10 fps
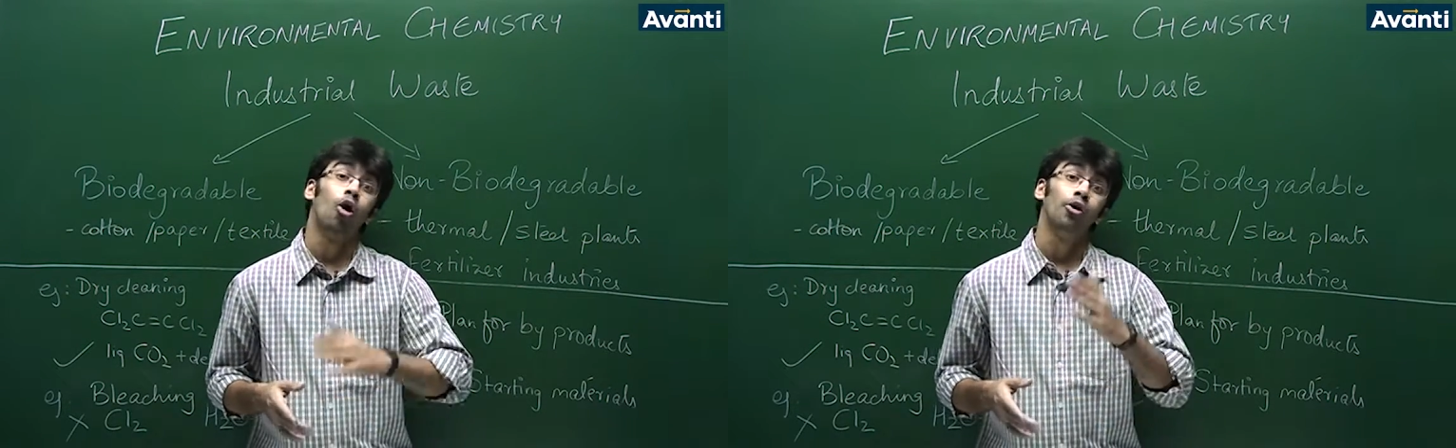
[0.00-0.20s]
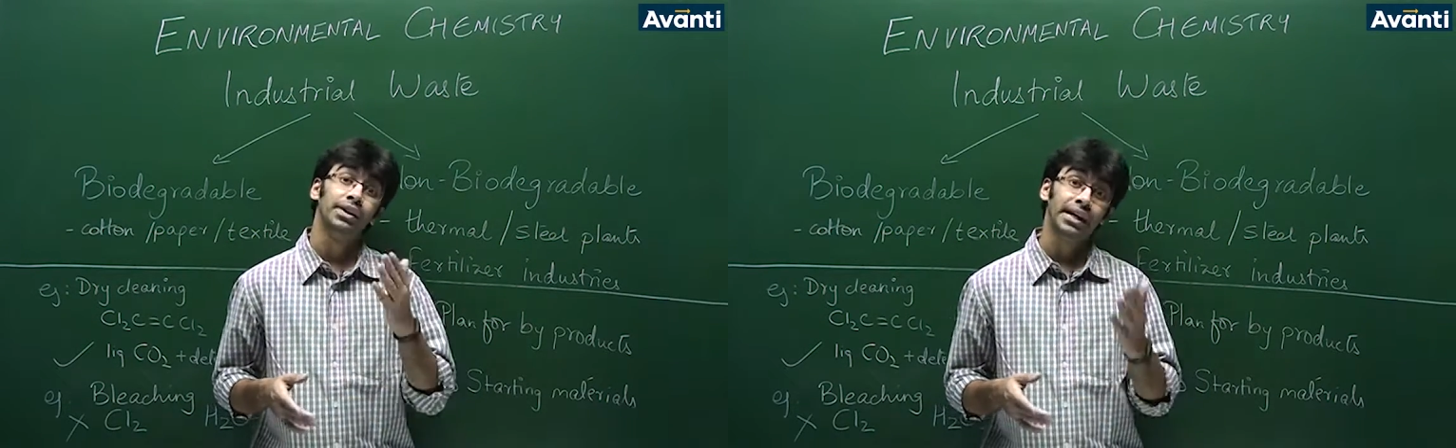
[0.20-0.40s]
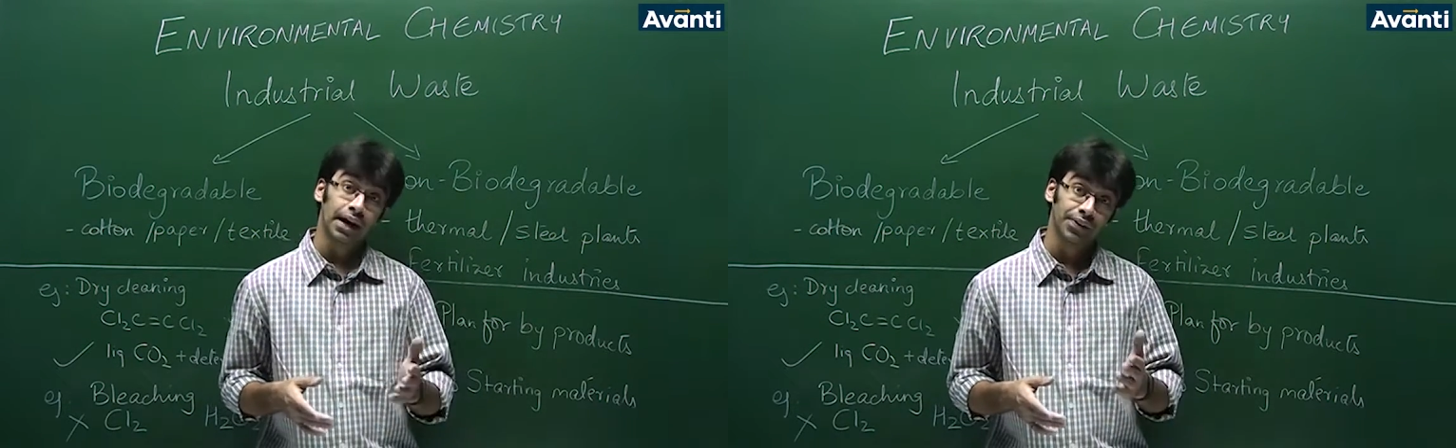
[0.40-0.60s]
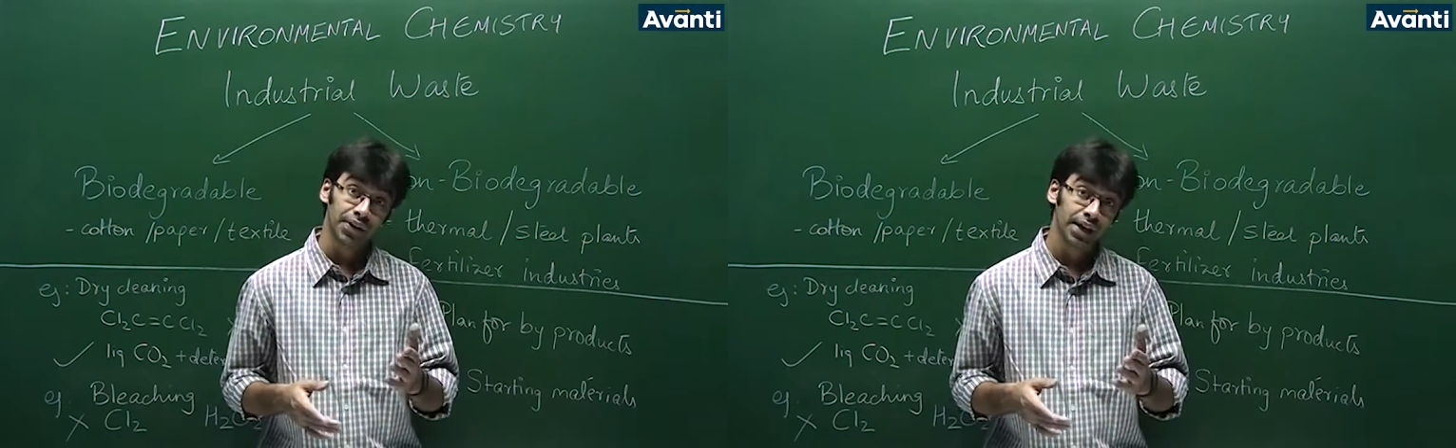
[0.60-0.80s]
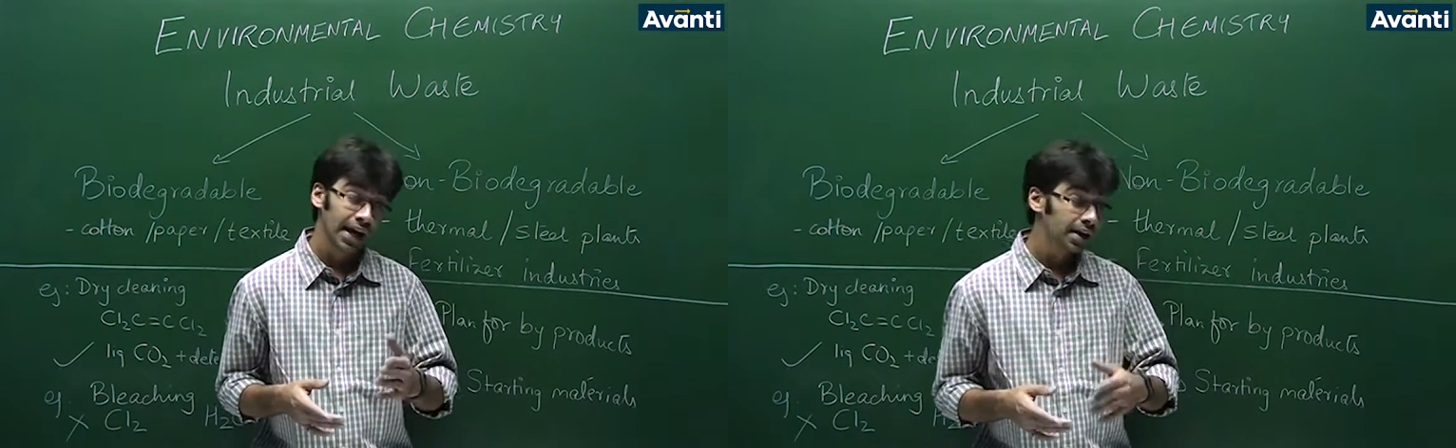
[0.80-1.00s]
On the
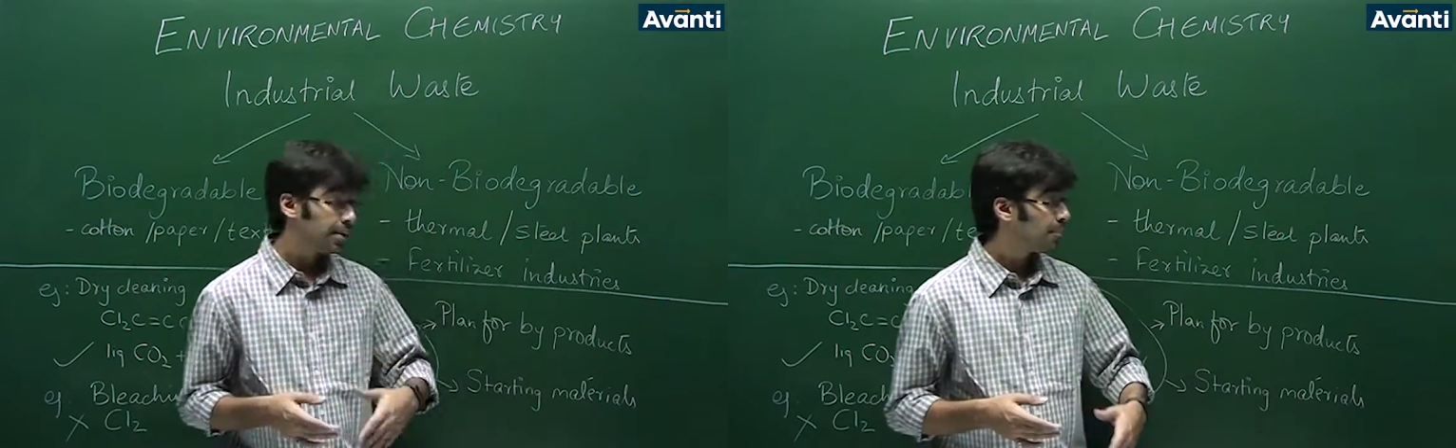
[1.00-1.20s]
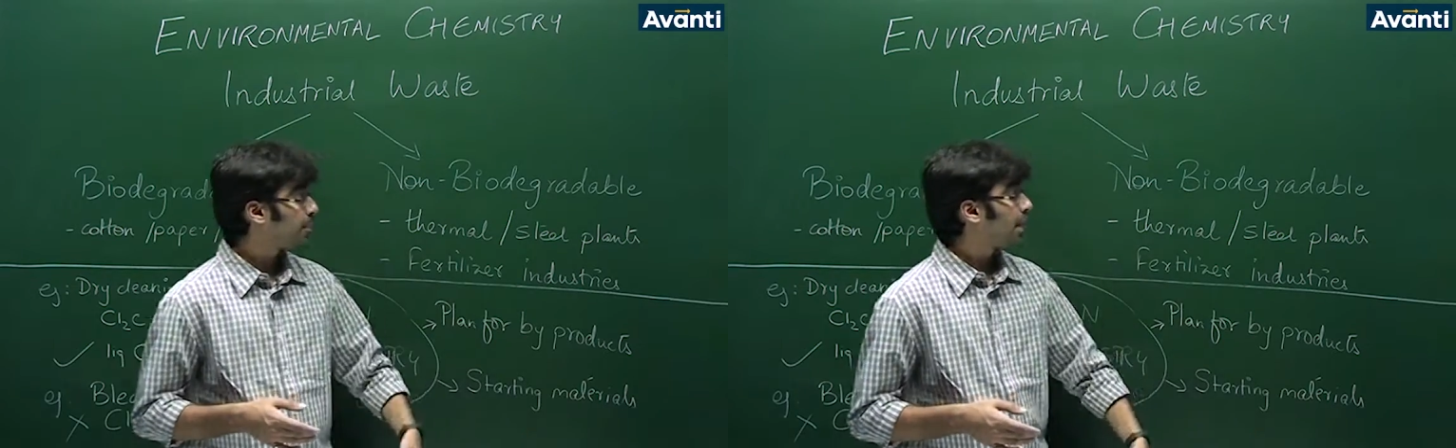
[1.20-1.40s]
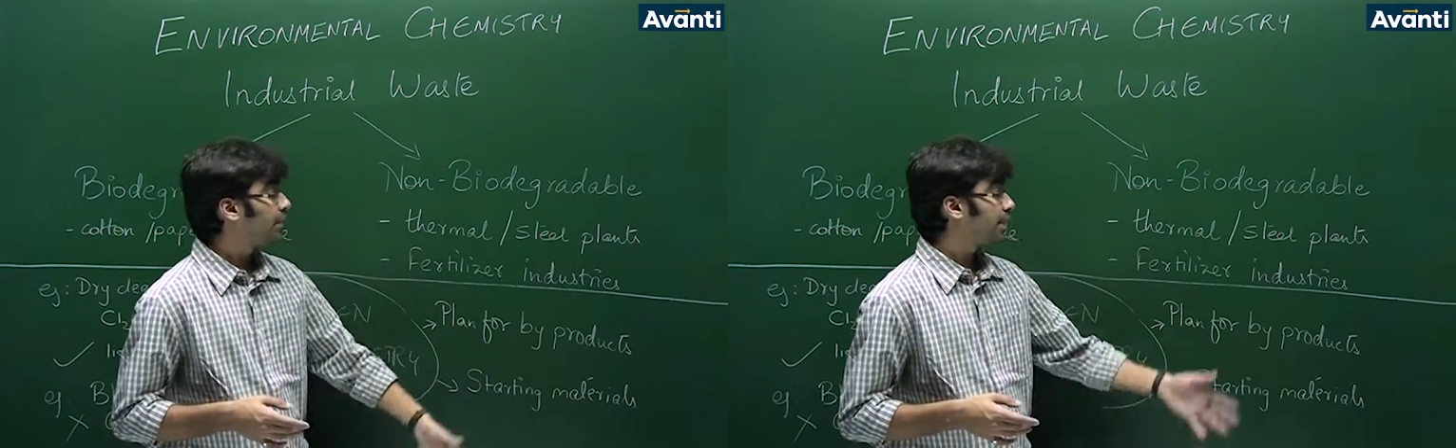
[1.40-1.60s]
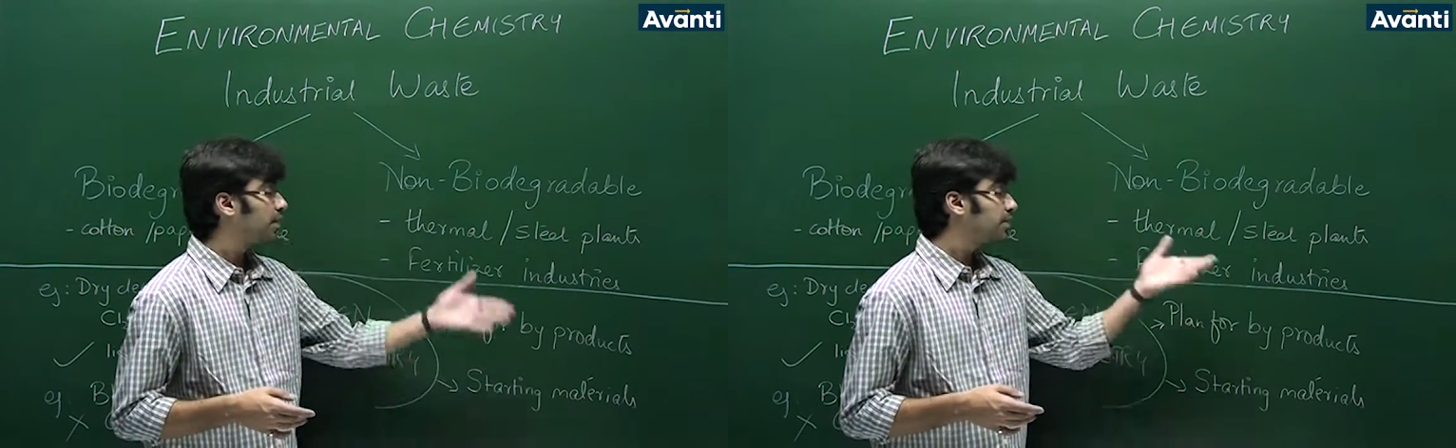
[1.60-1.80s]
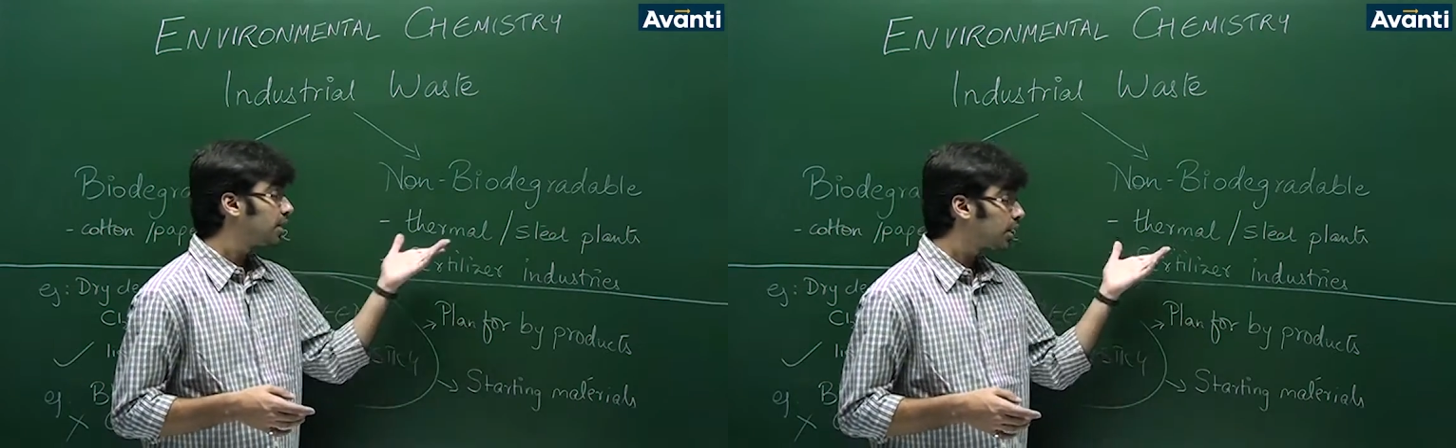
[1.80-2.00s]
other hand, there
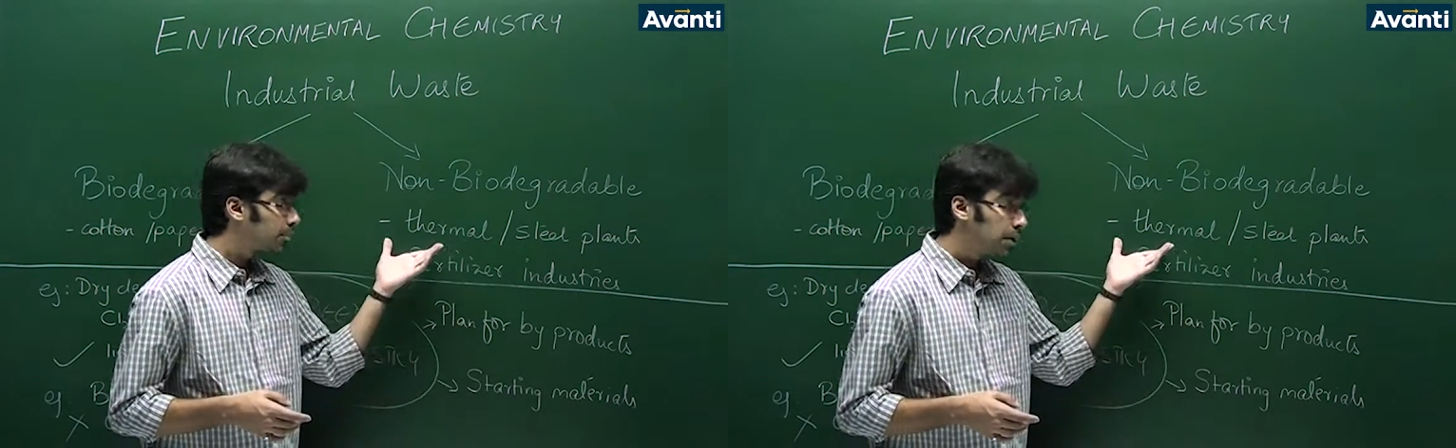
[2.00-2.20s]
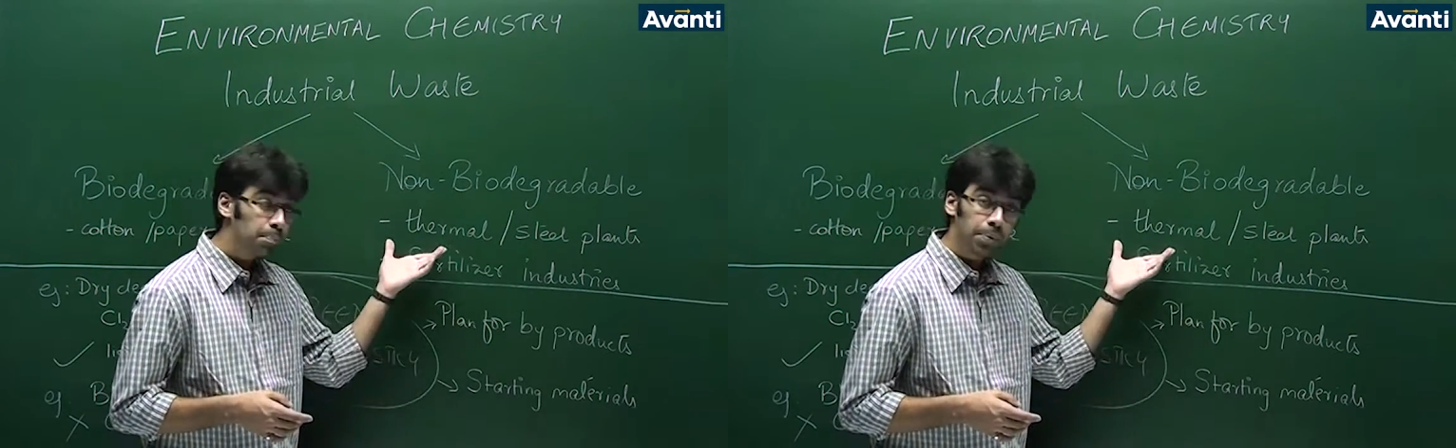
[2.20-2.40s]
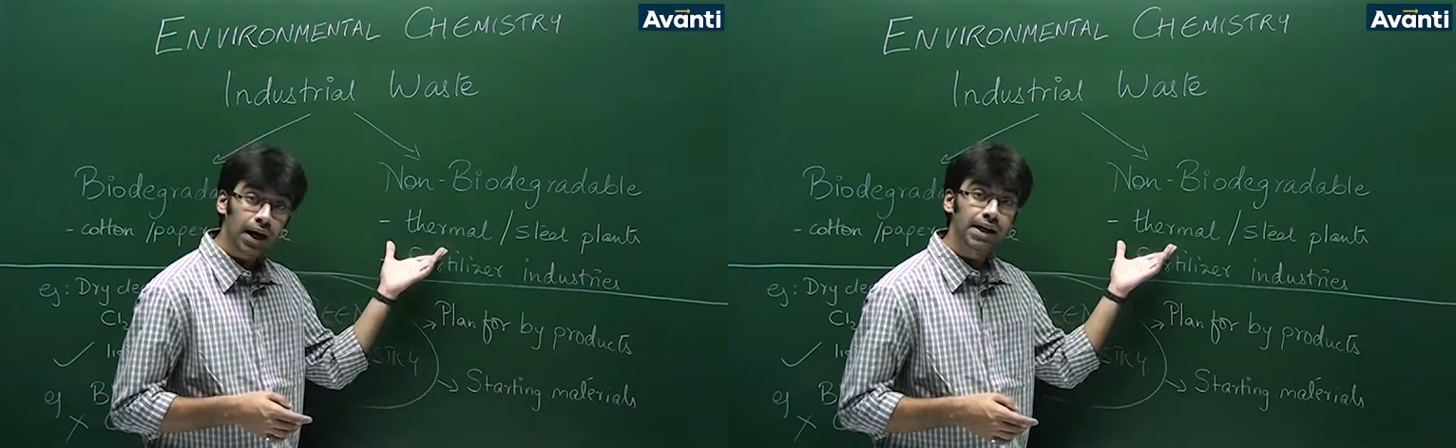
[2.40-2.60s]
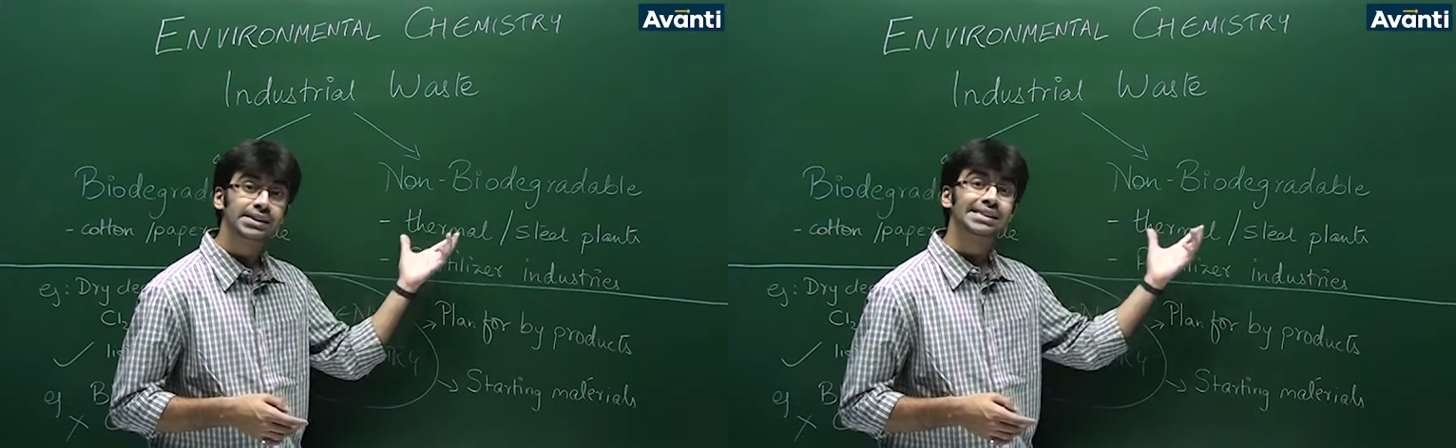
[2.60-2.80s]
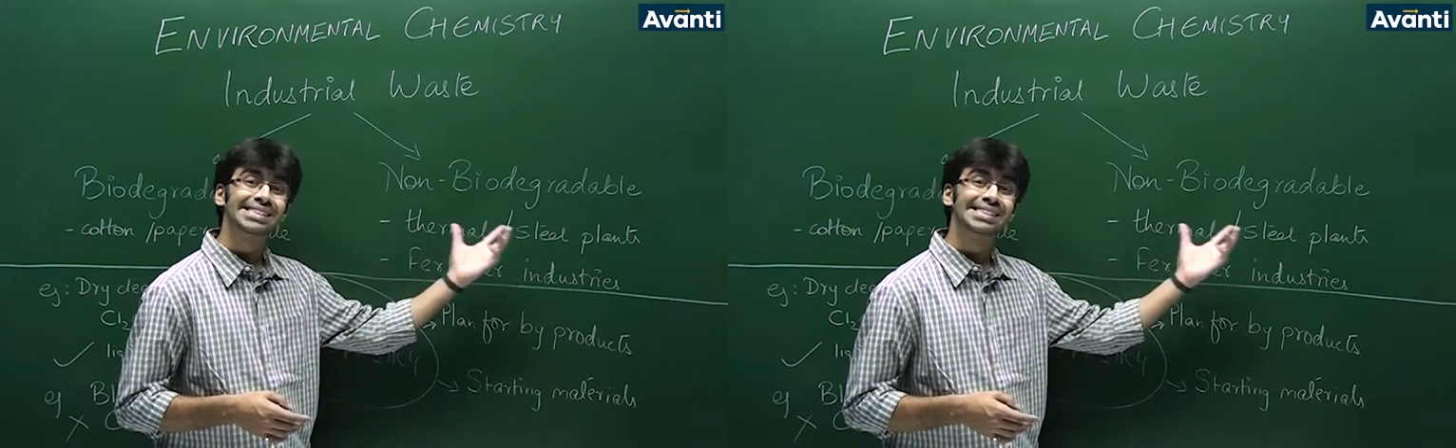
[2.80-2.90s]
are thermal plants,